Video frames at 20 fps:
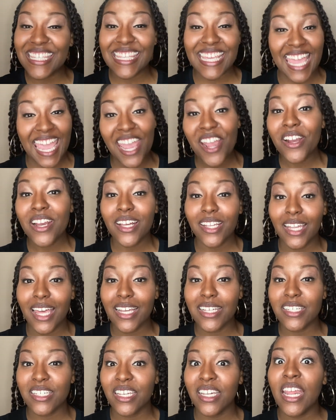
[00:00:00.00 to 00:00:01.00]
Care
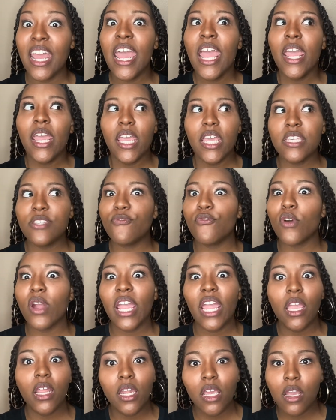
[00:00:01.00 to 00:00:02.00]
Collection is for
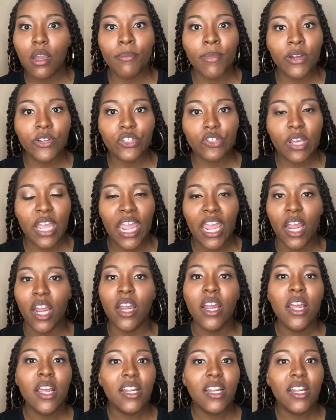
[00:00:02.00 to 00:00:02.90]
any commercial hair,